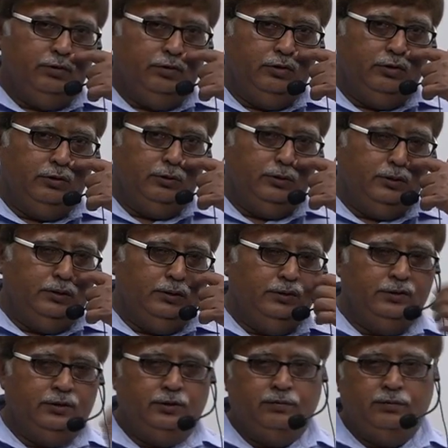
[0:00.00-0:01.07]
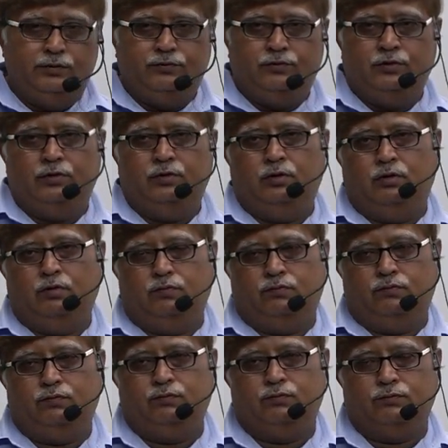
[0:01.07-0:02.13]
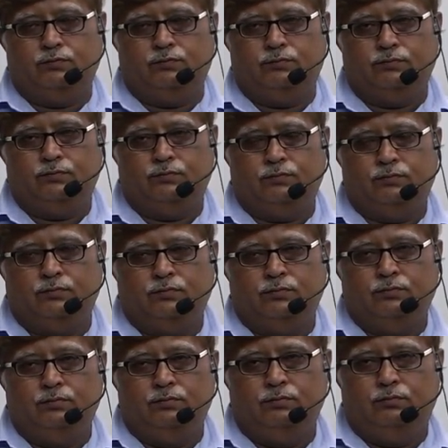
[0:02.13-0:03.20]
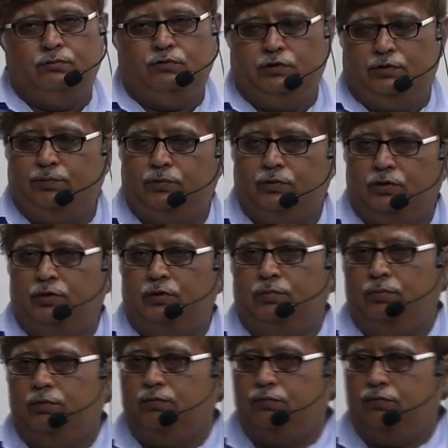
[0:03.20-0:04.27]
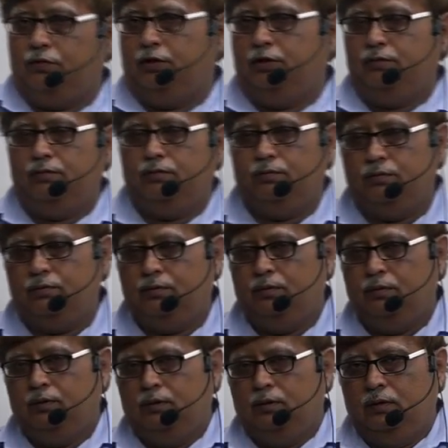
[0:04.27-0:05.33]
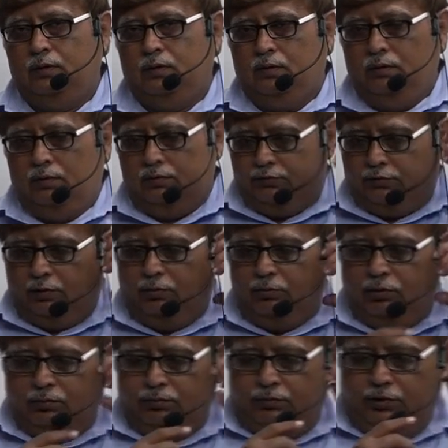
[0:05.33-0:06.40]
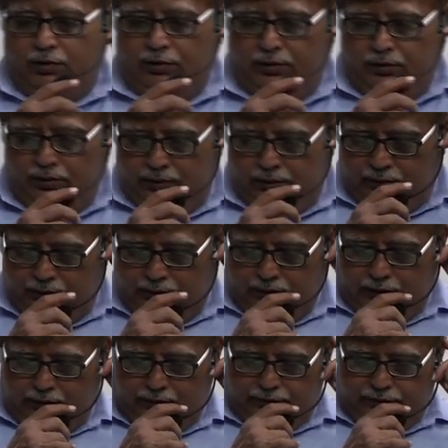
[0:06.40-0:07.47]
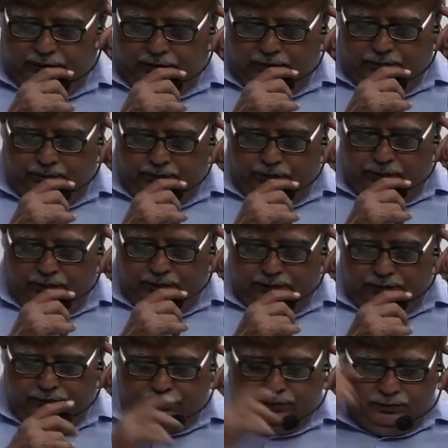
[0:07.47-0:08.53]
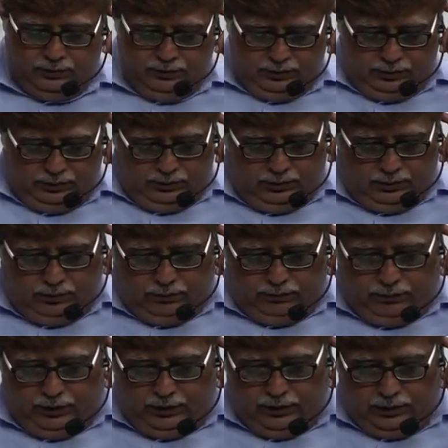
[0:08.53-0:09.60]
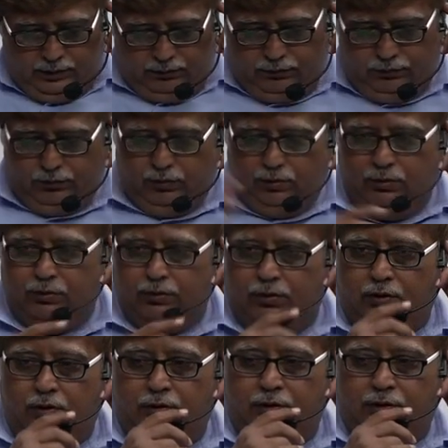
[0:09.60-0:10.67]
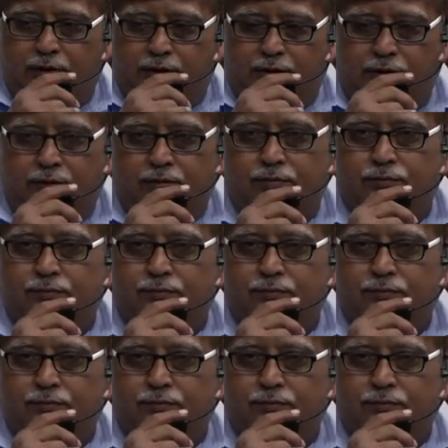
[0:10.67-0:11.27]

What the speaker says: the revision of chapter number 5. Some of the examples we have solved already,